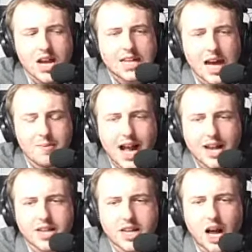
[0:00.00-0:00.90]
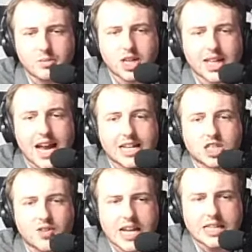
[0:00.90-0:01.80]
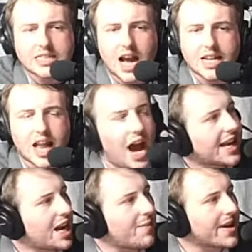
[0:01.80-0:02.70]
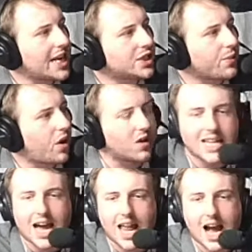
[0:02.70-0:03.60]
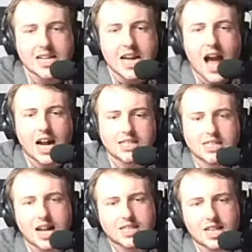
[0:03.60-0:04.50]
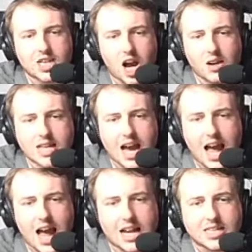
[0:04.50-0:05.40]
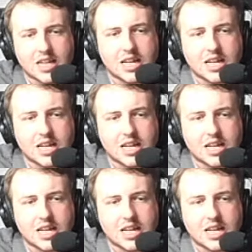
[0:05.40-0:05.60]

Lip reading: Coming out of the club chicane. He's got the inside line coming in towards Allard. And Sutton goes ahead.